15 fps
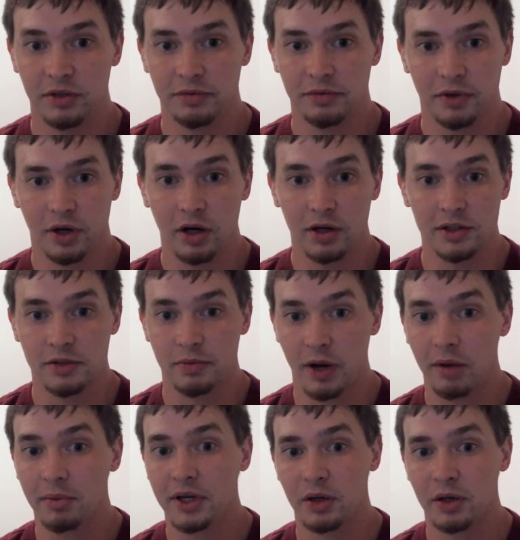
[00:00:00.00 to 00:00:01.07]
Hunt's
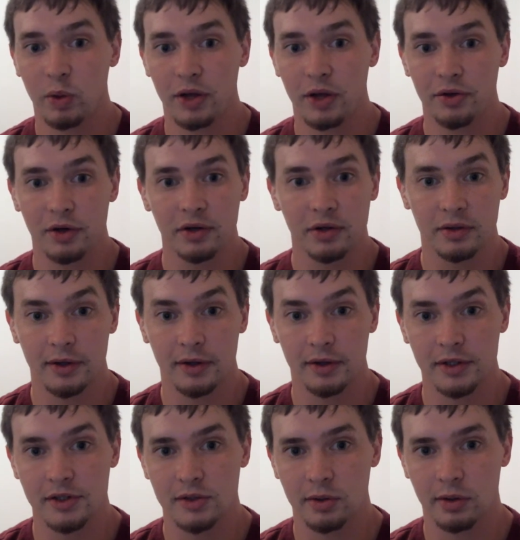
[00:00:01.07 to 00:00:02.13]
probably going to weather the
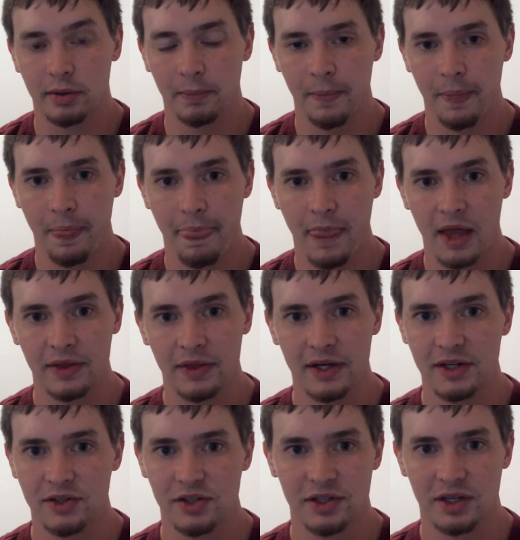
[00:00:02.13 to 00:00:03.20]
early storm, and then
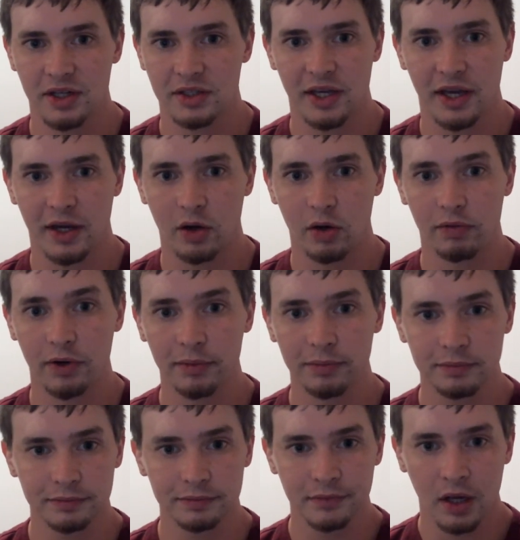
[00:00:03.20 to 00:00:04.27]
he's just going to take over
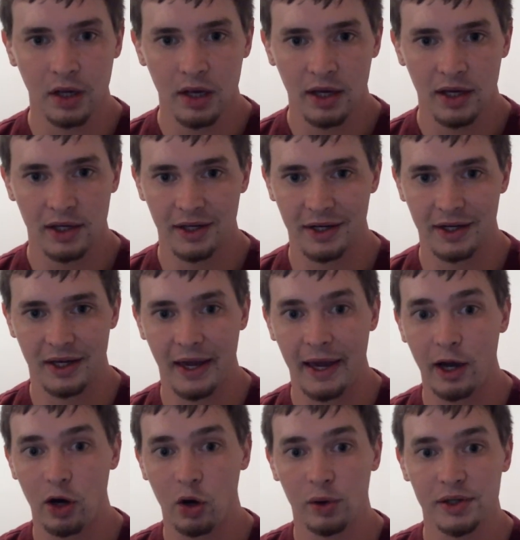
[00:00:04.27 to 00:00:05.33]
and get a
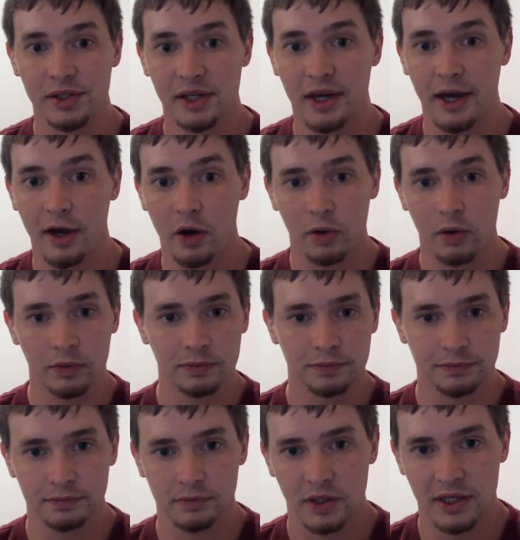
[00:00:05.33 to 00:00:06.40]
KO or TKO
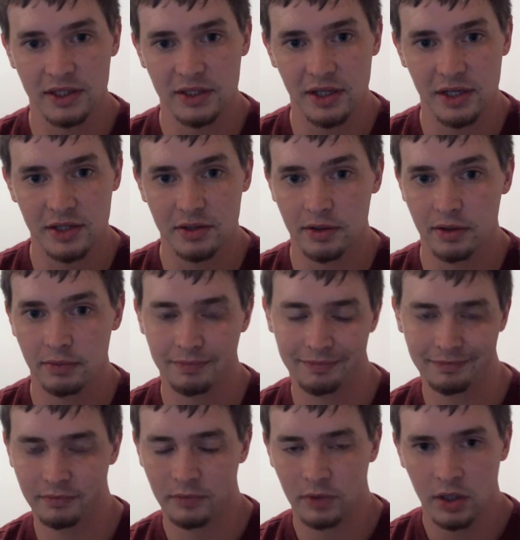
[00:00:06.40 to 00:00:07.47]
against Lesnar in
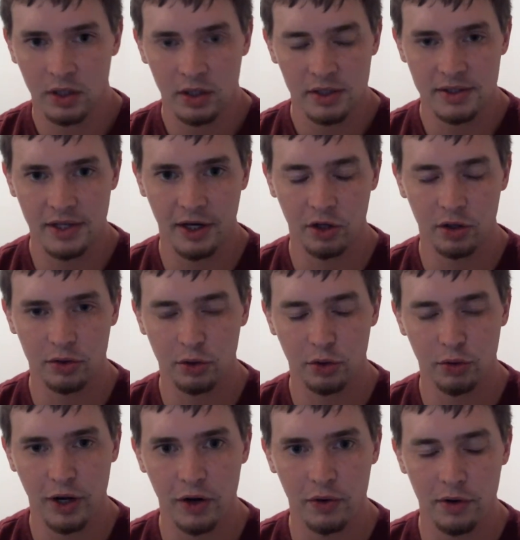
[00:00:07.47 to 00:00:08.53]
second or third
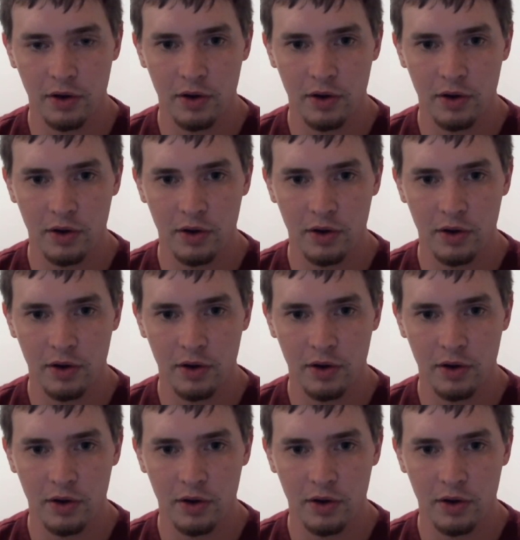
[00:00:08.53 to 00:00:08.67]
round.